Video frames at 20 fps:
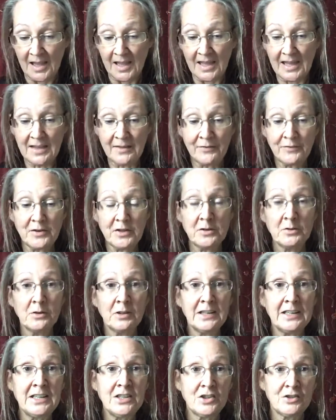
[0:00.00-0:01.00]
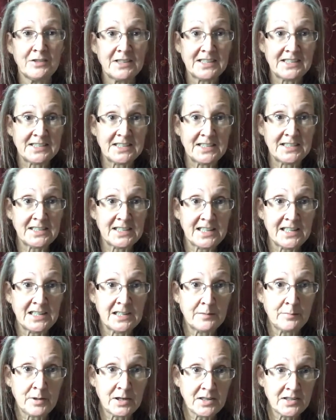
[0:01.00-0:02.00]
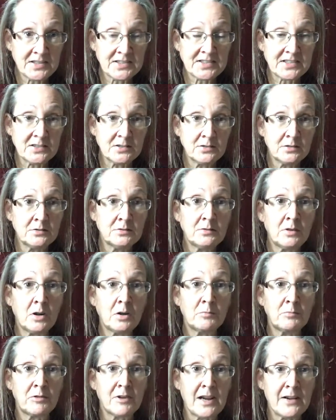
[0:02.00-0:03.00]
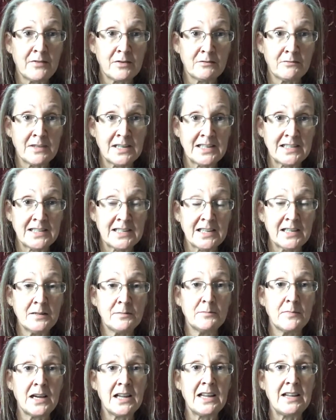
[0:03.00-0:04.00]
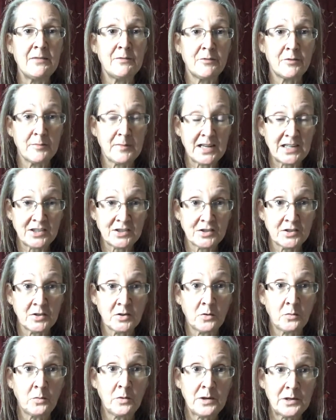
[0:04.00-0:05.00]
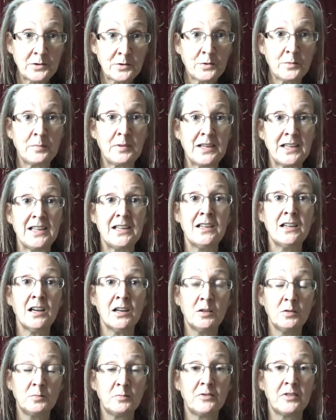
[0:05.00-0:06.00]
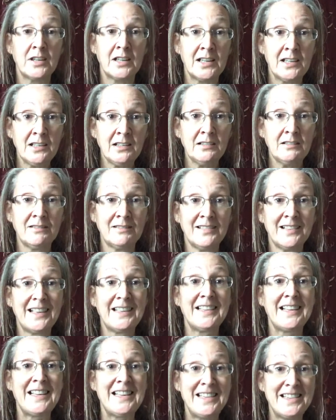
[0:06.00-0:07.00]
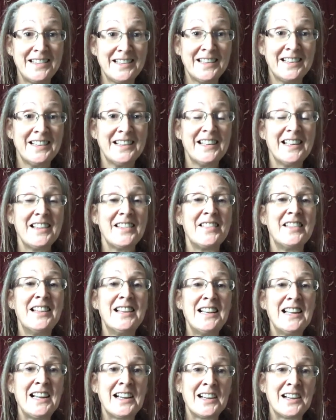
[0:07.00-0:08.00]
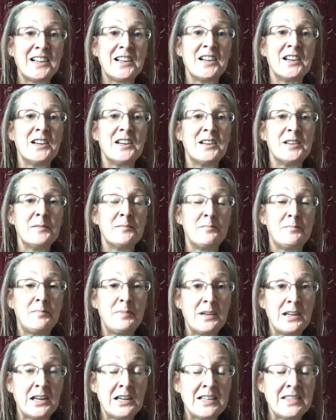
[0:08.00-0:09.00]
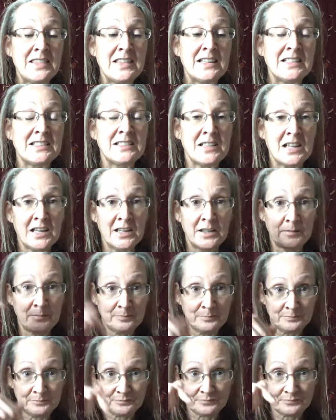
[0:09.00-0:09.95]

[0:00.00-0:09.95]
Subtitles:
If you are interested in a personal private reading, my information will be, hopefully, in the link below, in the